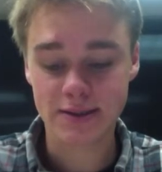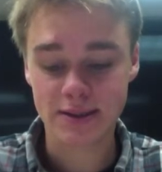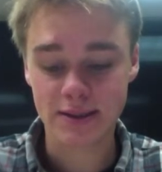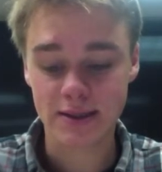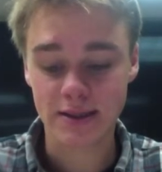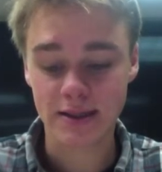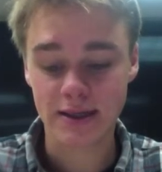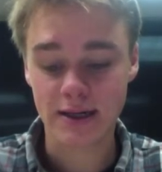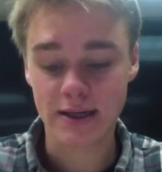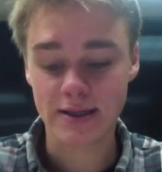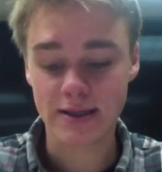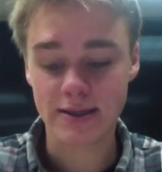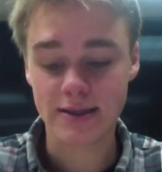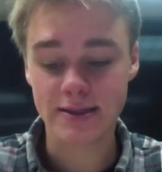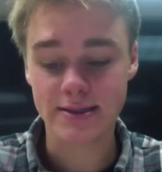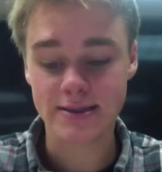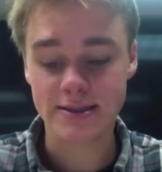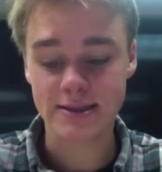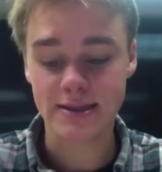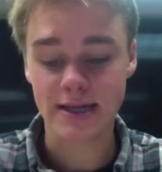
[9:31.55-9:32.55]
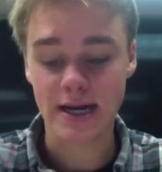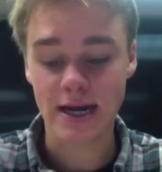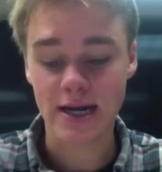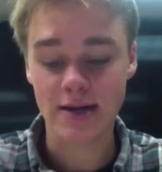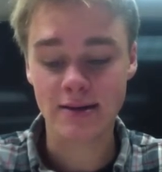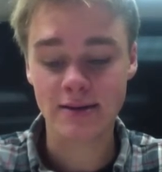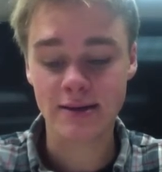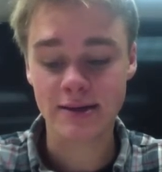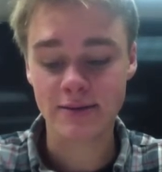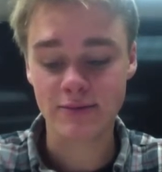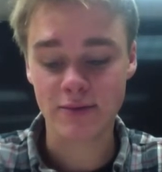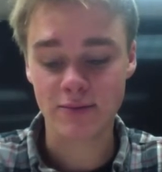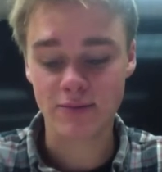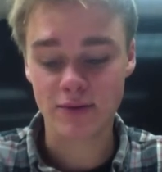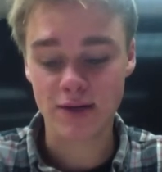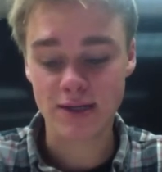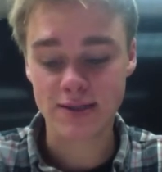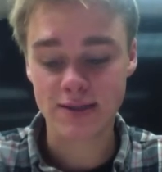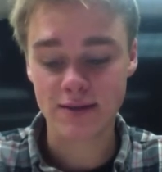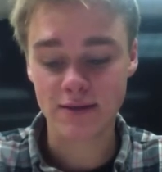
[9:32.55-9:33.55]
It is inherently
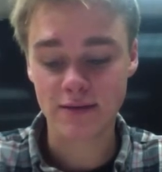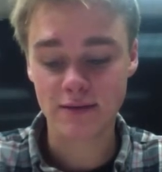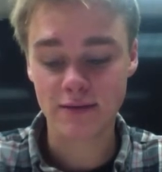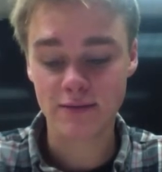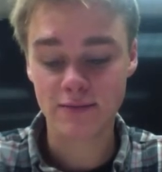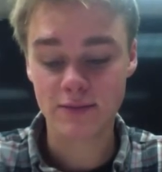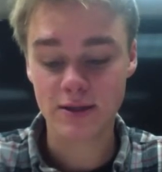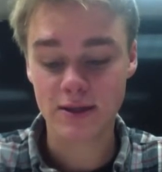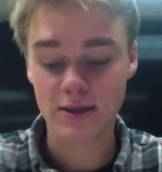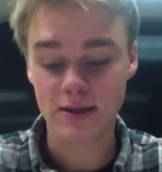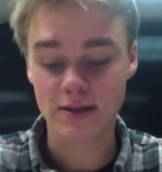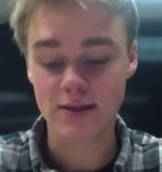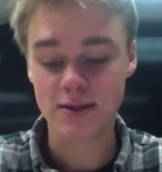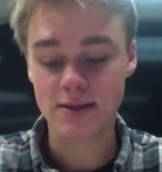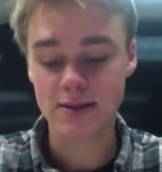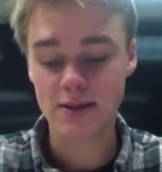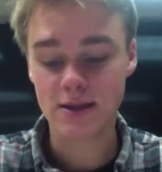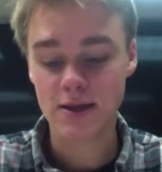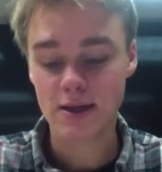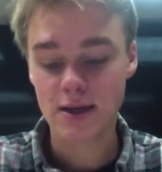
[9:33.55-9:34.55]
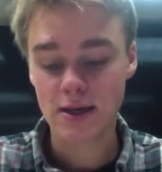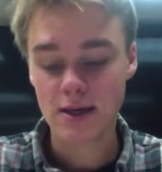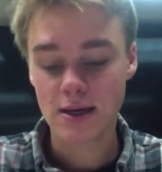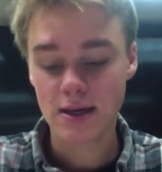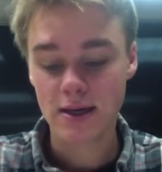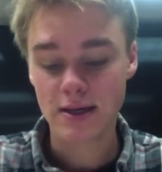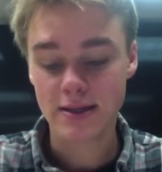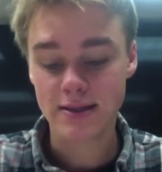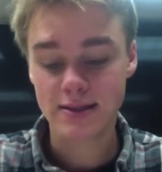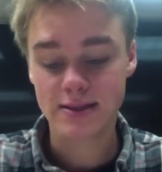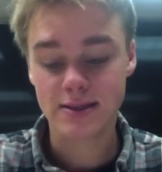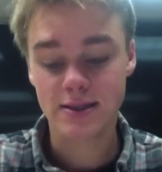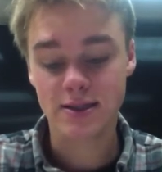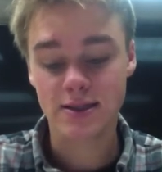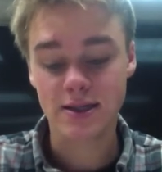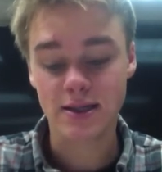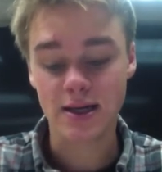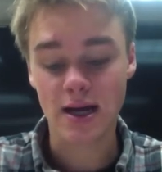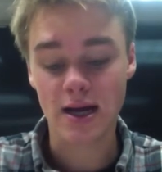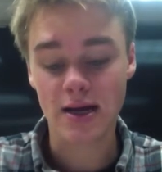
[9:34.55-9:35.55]
repressive because it is a
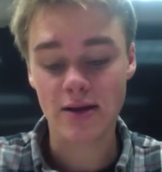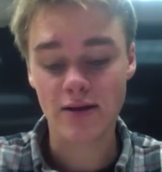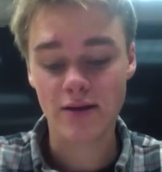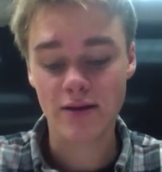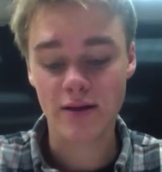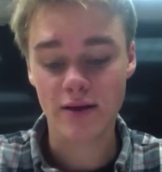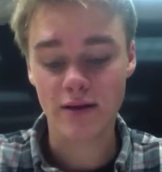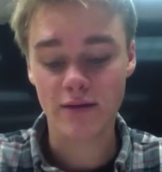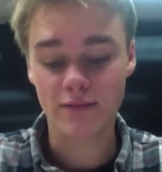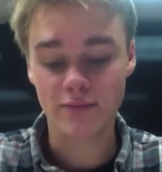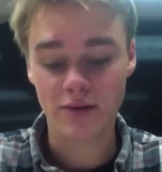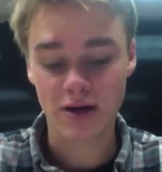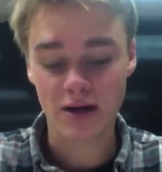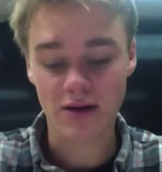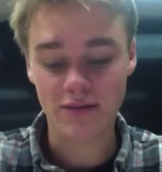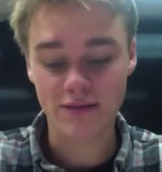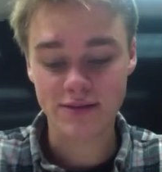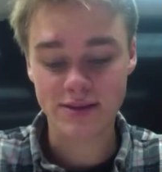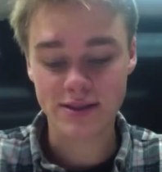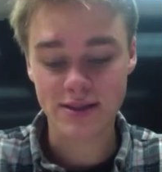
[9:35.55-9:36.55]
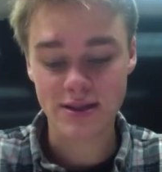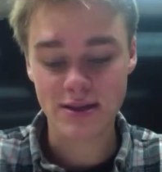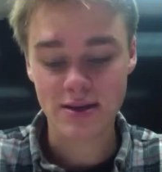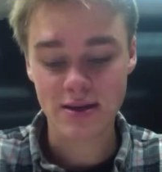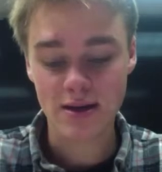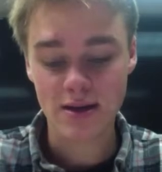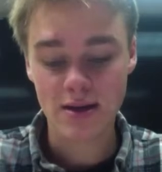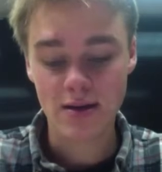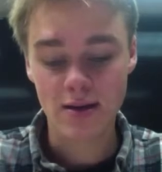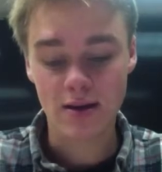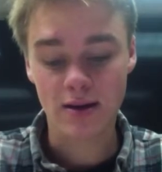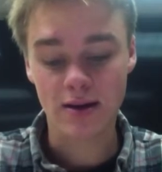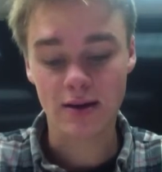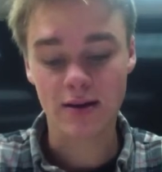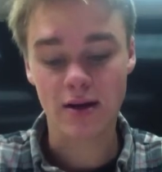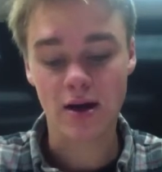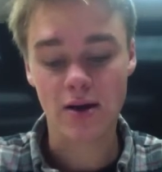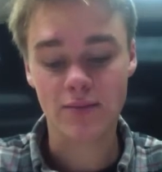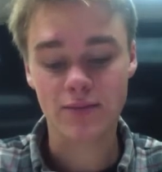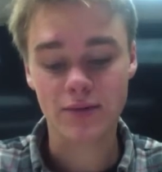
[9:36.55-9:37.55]
denial of privacy, and
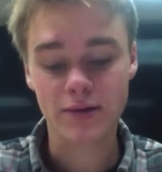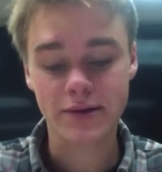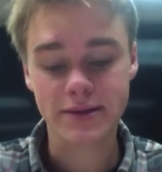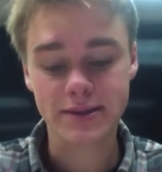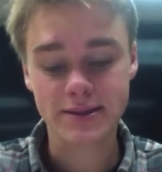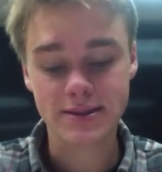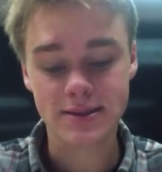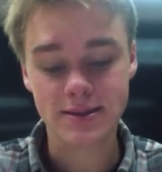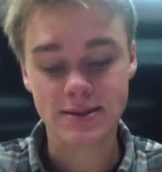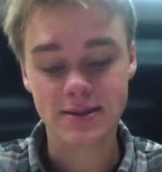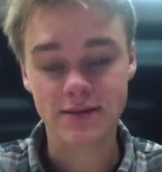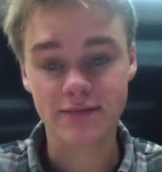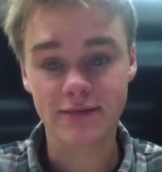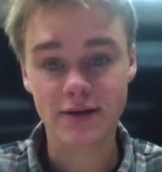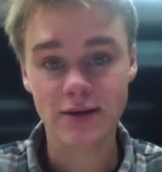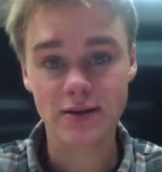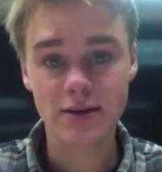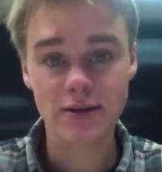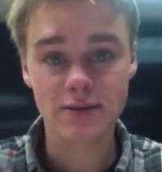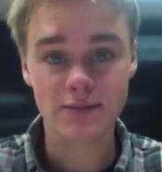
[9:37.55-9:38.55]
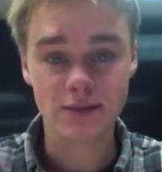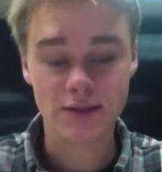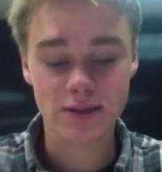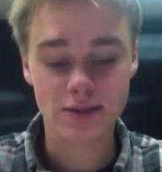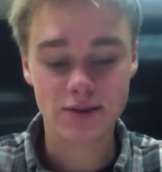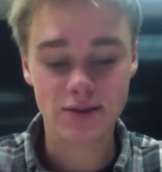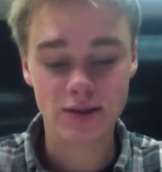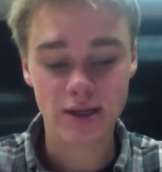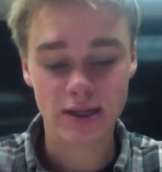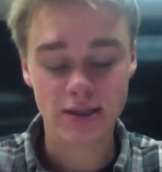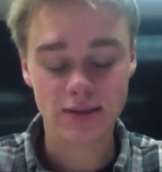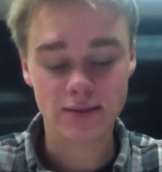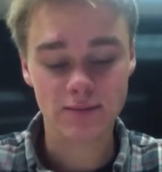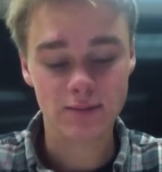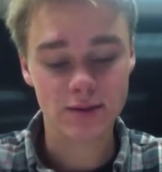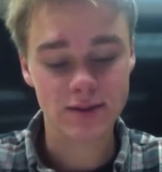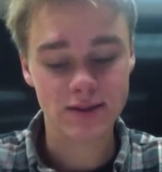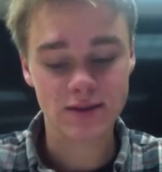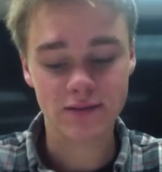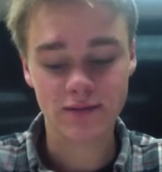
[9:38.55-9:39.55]
it operates to severely restrict
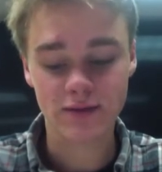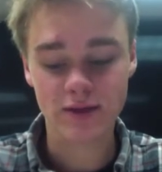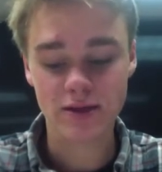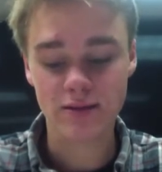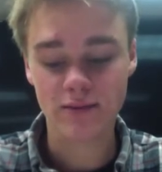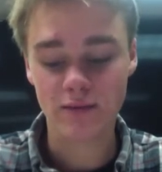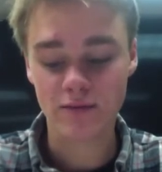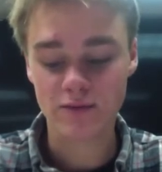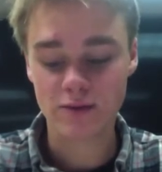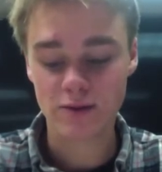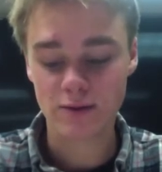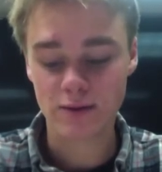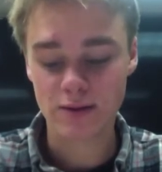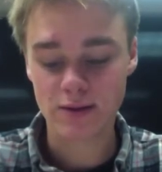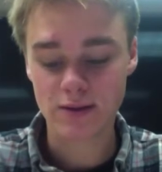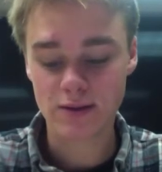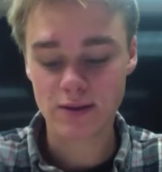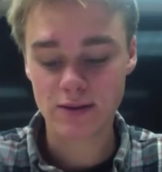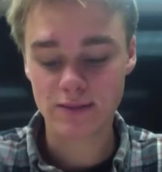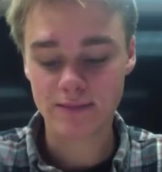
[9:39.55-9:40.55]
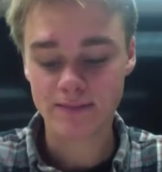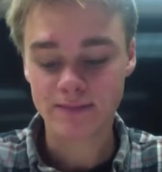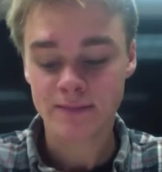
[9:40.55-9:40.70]
one's freedom of choice.